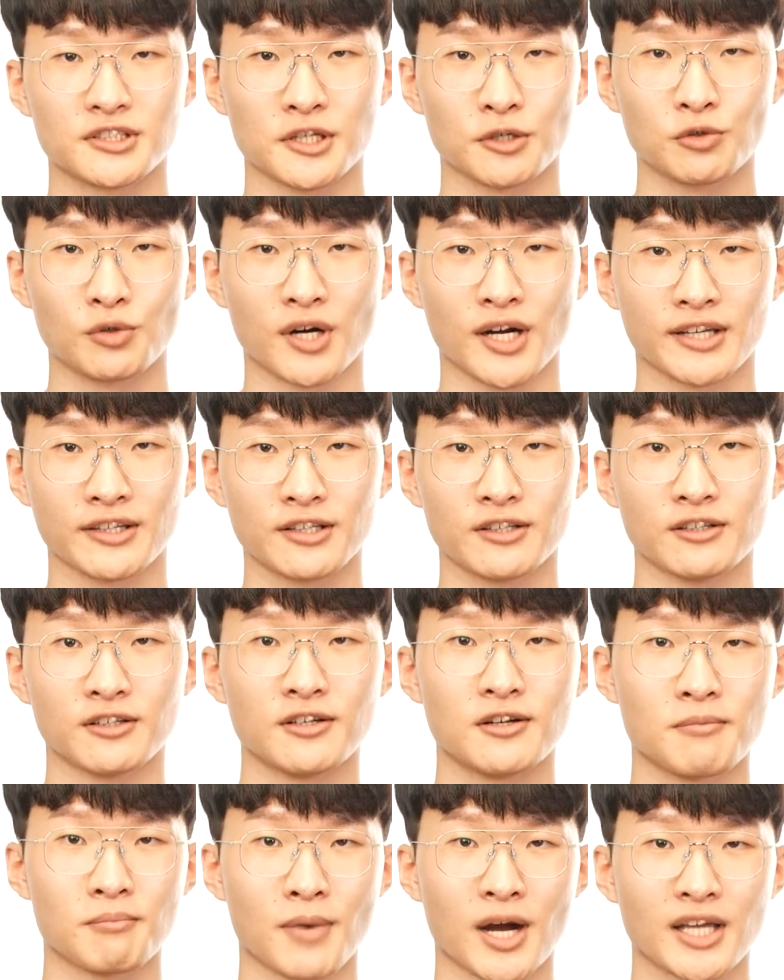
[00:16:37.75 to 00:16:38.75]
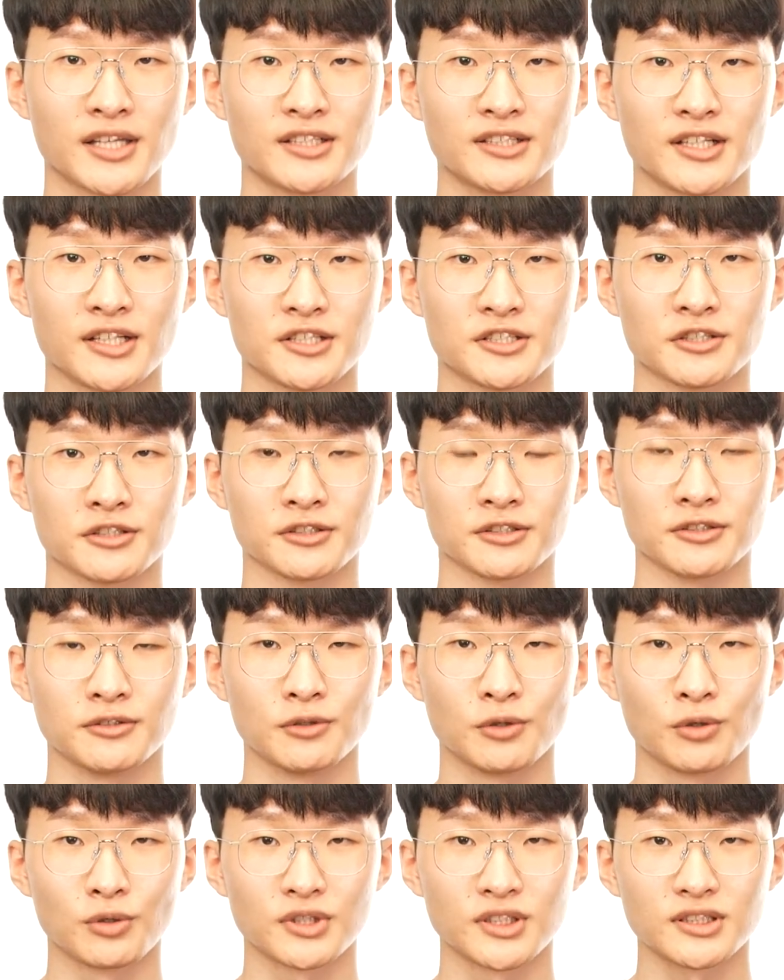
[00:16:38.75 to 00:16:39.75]
we can clearly indicate to the
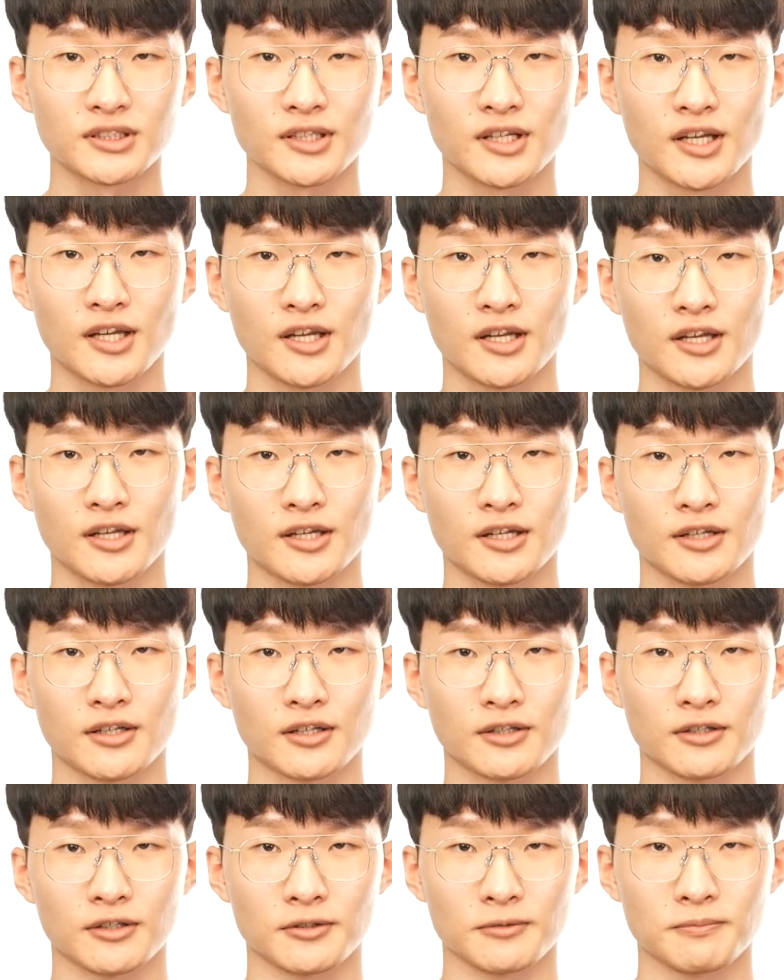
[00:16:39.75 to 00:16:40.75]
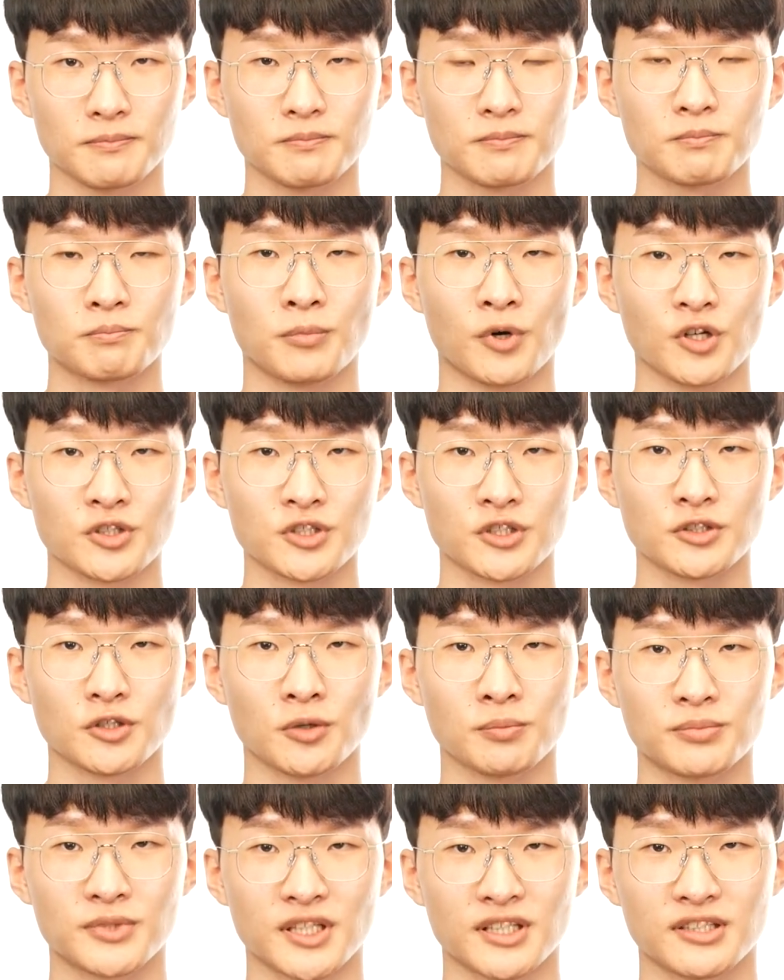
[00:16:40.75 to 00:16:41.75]
users either migrating or
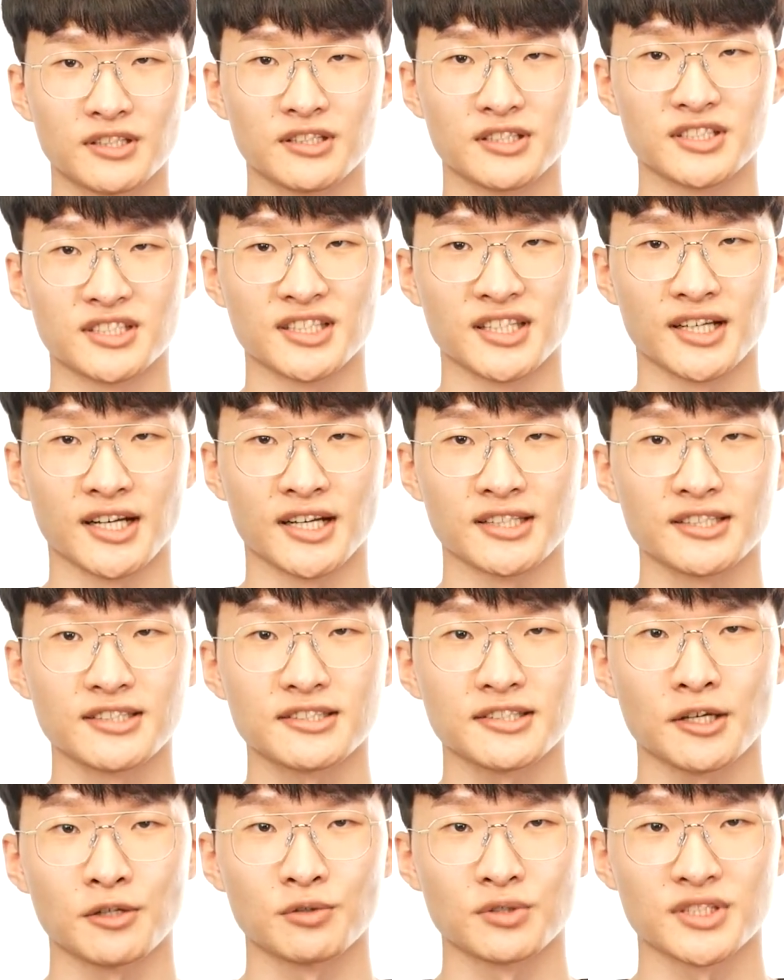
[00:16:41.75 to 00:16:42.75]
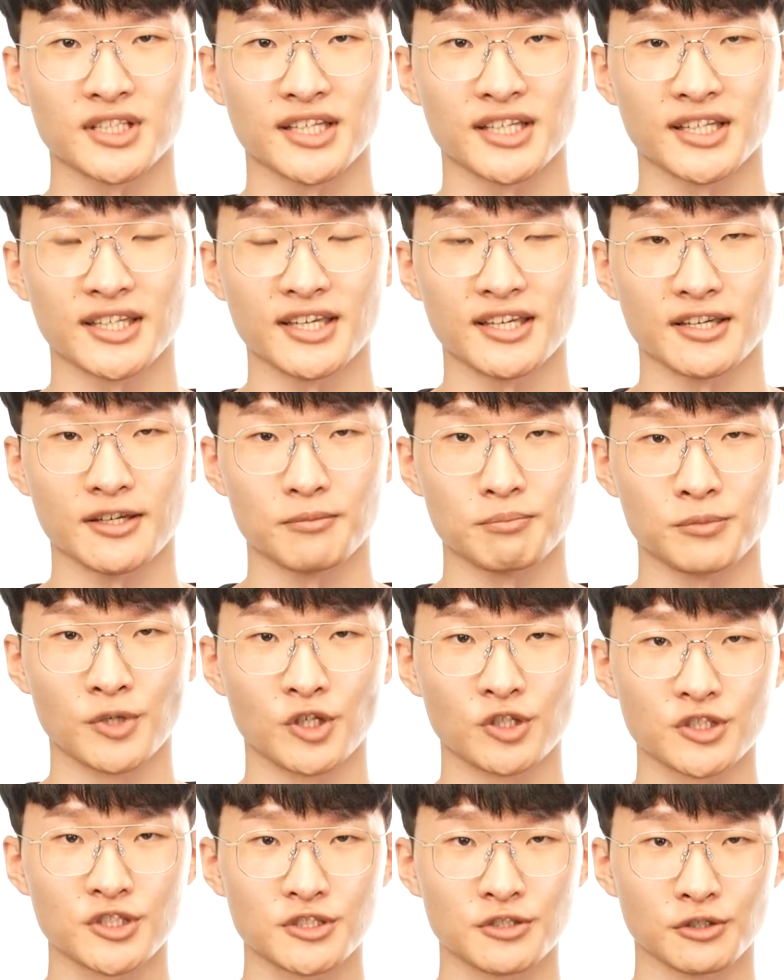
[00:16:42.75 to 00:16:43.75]
versioning that this parameter
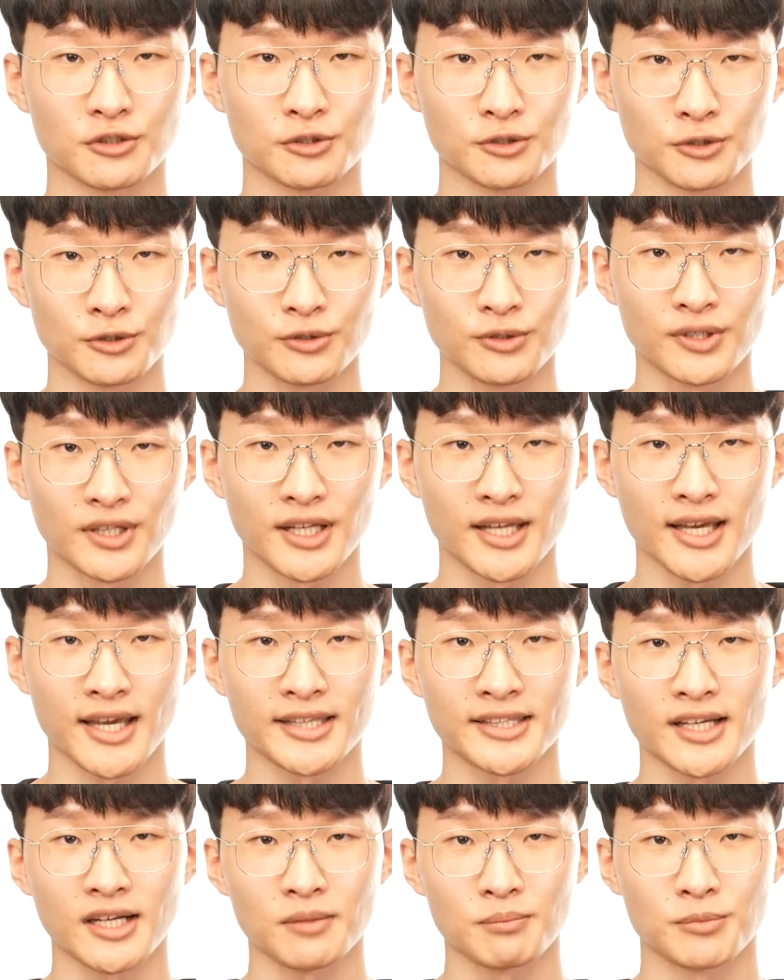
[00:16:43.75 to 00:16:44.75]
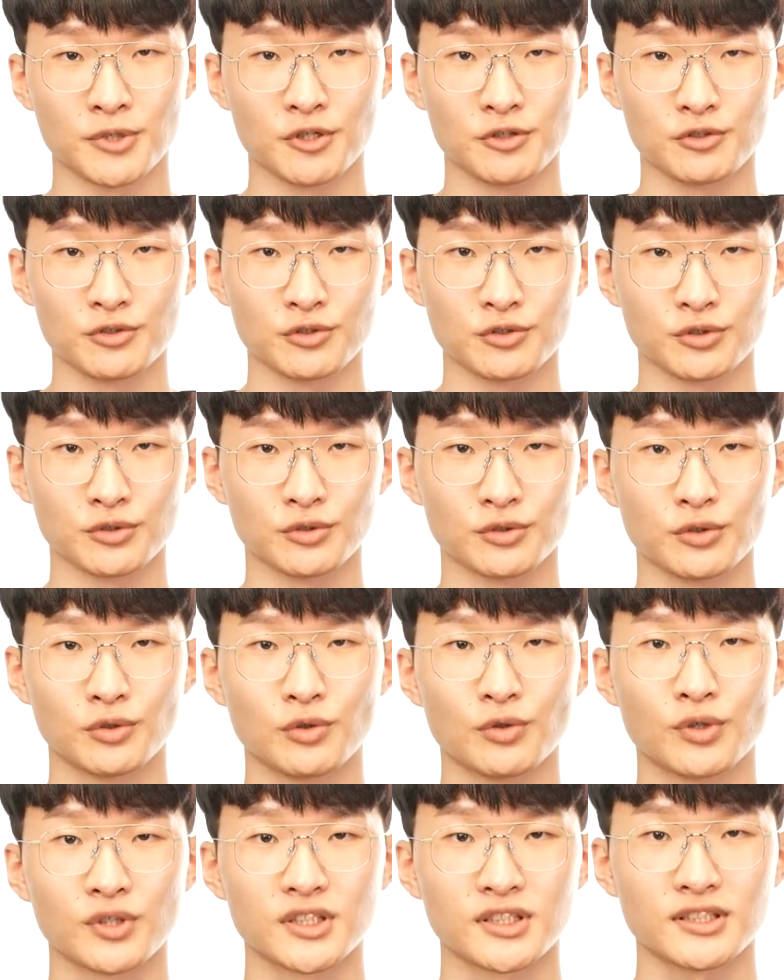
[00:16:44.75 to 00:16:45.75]
or method is no longer
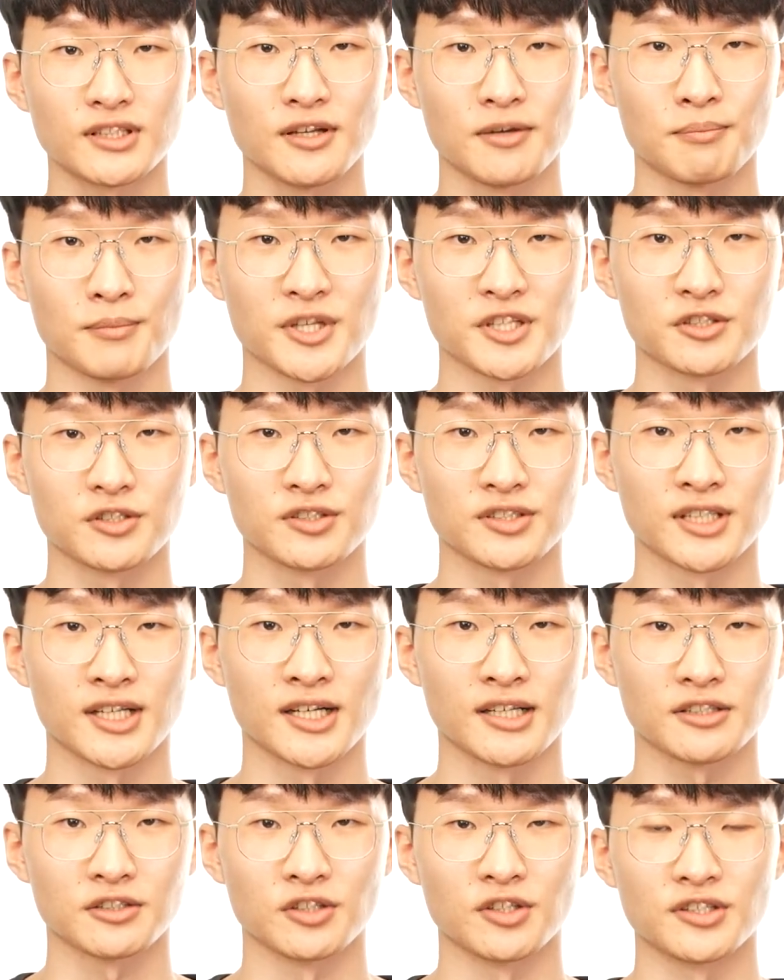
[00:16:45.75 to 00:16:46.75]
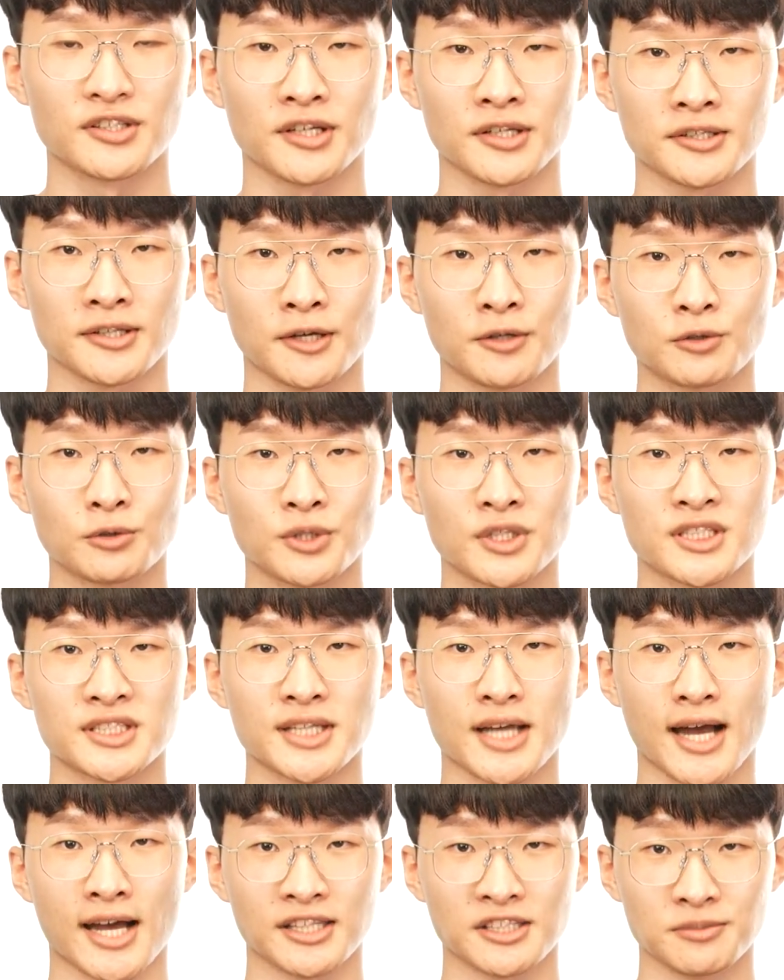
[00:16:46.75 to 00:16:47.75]
available and add a short
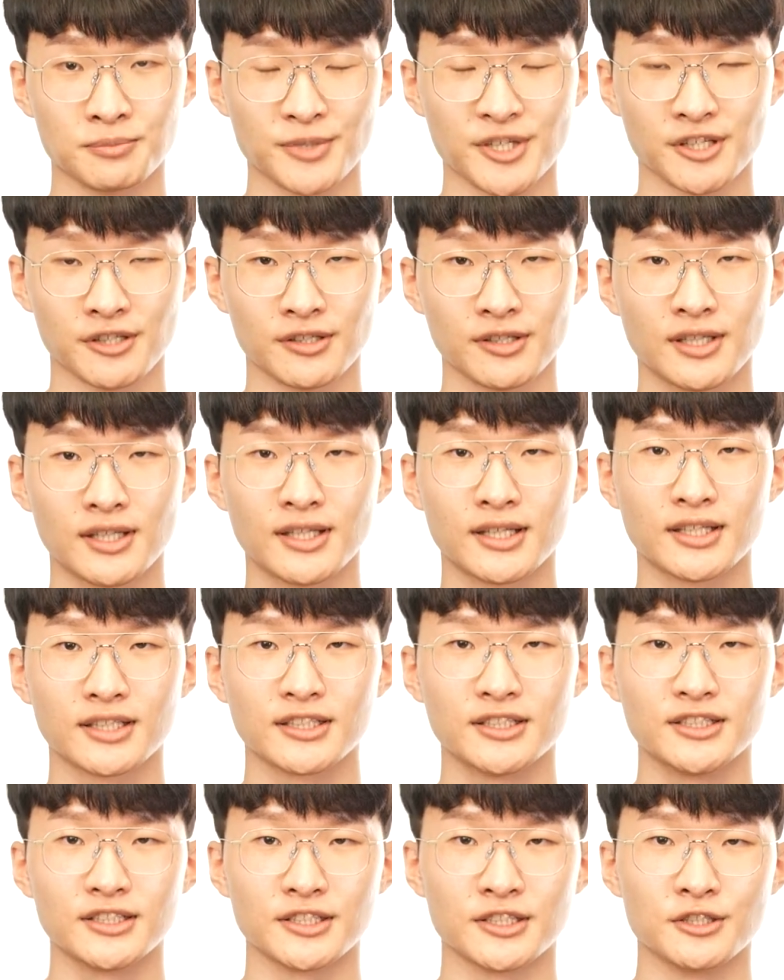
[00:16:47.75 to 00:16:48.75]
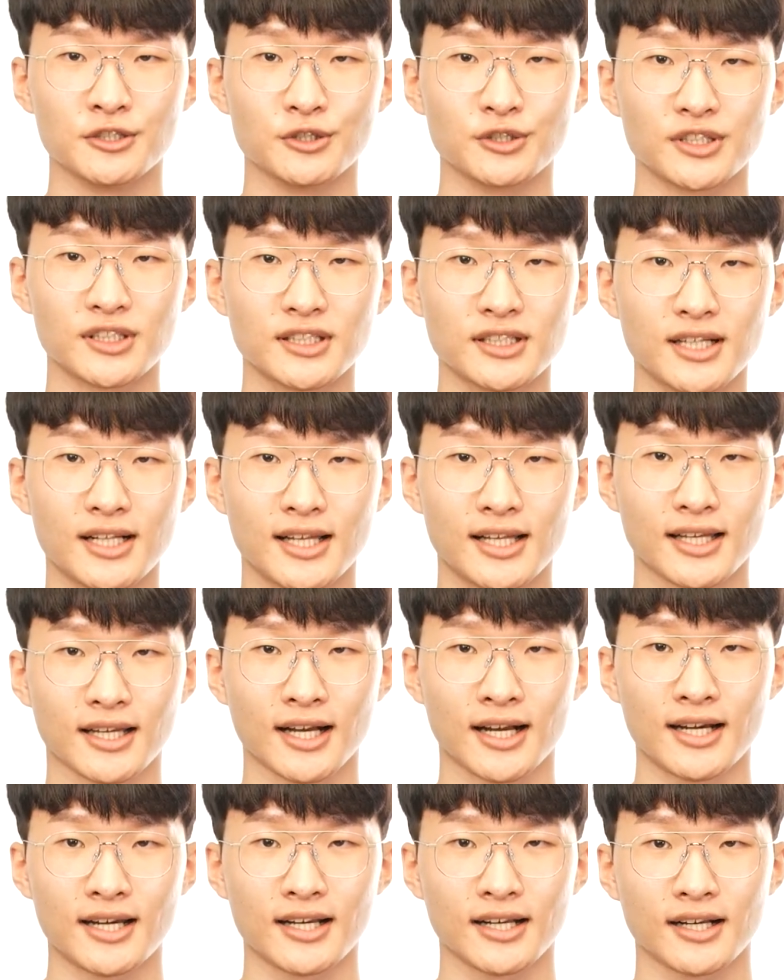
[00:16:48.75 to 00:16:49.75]
description of the
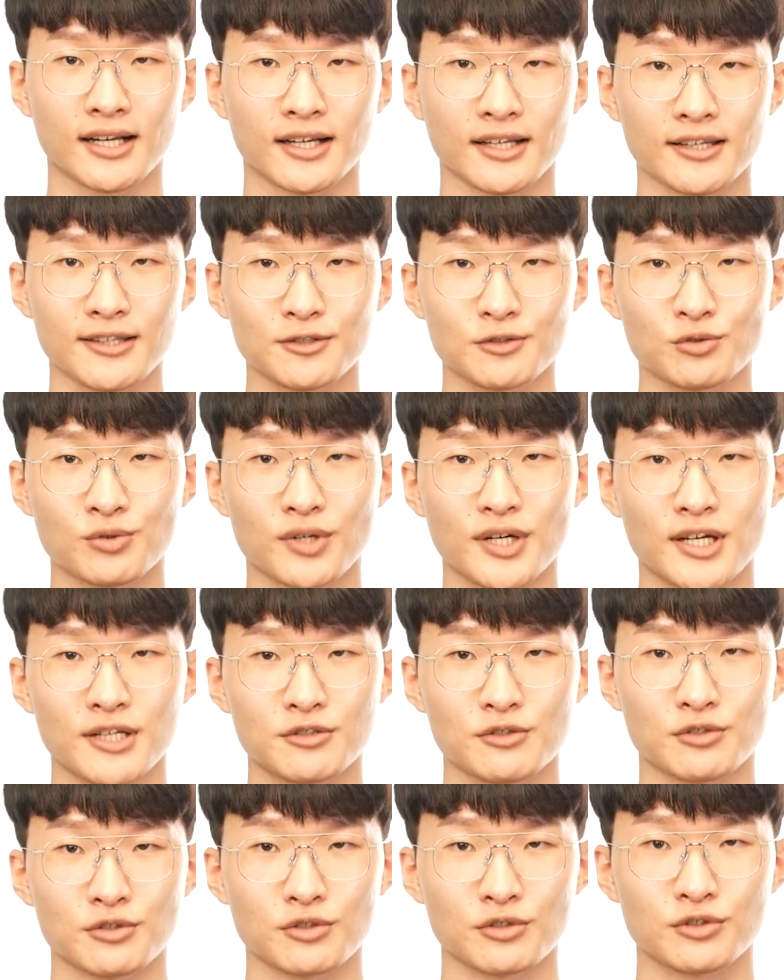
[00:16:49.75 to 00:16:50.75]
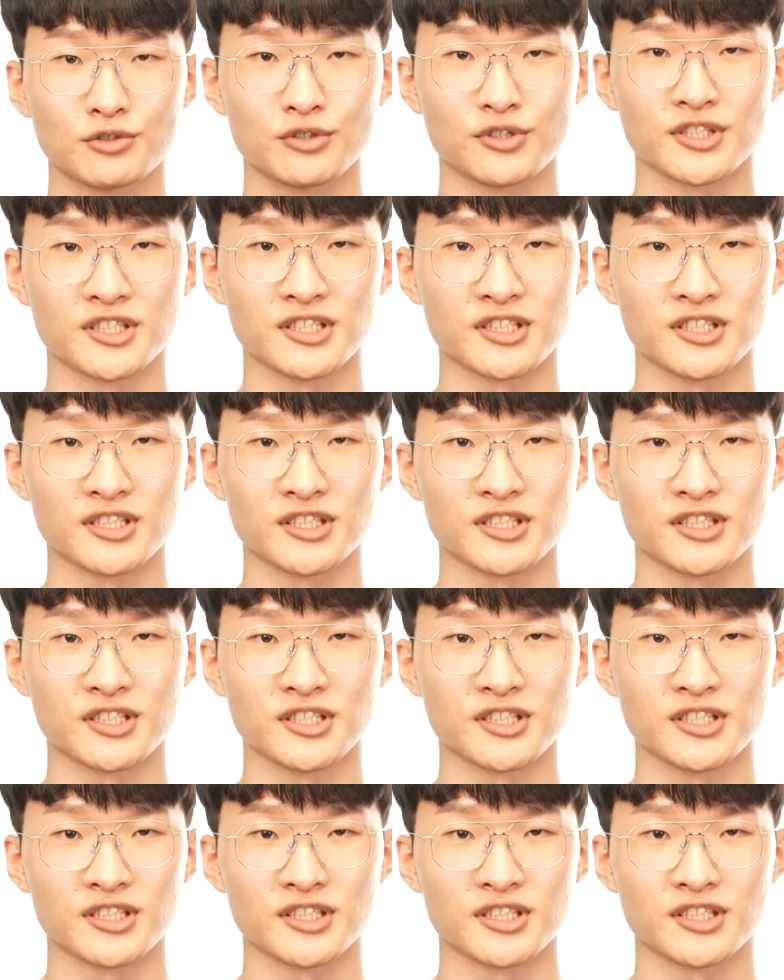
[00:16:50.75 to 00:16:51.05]
reason why.